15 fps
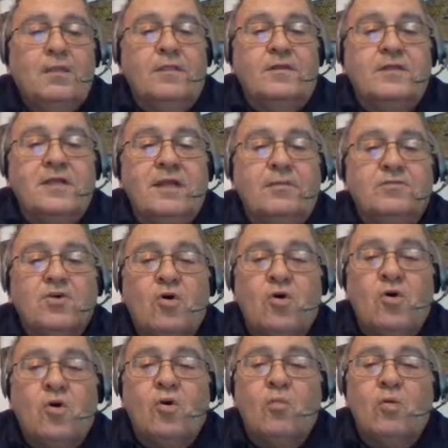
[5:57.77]
The team as a
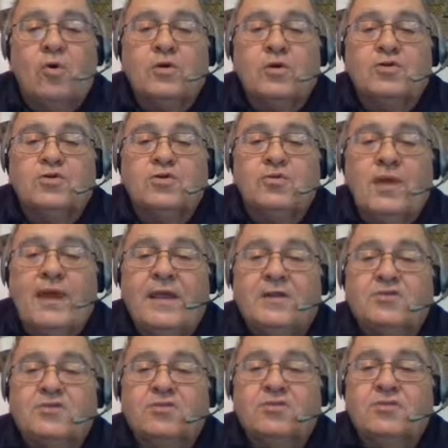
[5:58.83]
whole works to
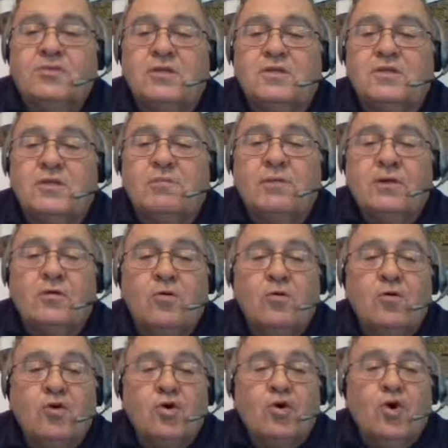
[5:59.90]
answer the
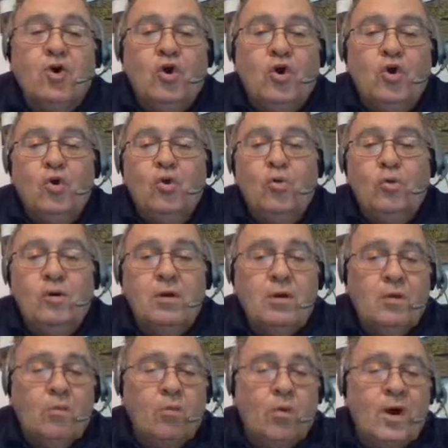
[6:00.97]
typical who,
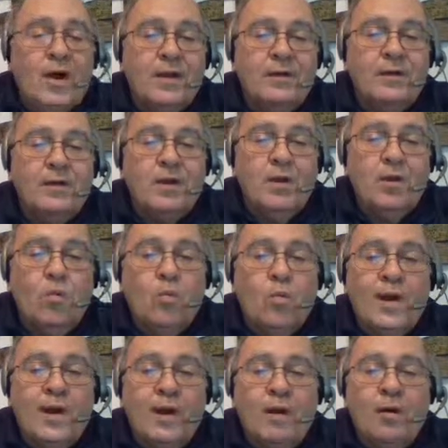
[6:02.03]
what,
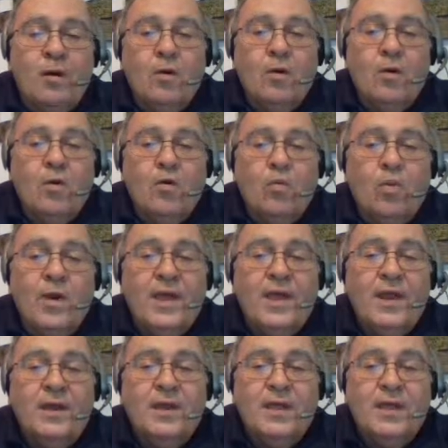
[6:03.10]
where,
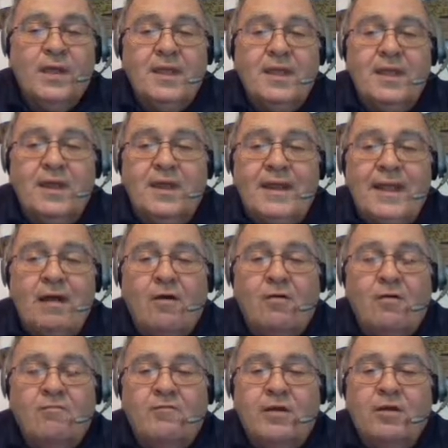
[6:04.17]
when, and
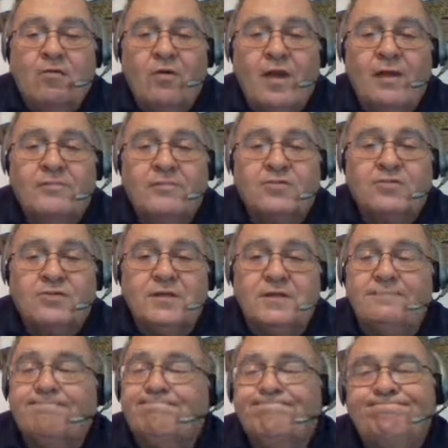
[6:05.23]
how of a crime
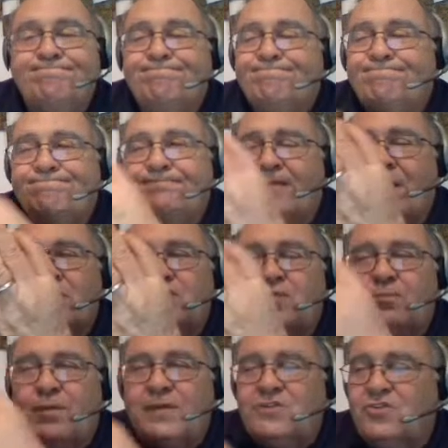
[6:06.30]
scene. That's a
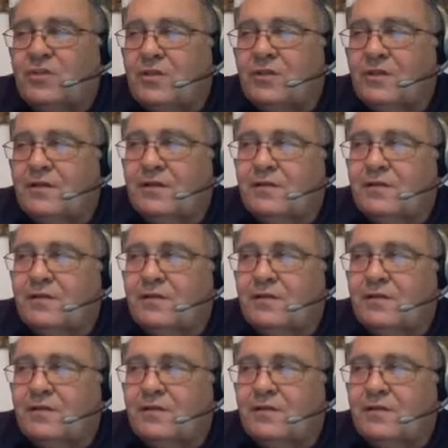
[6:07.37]
basic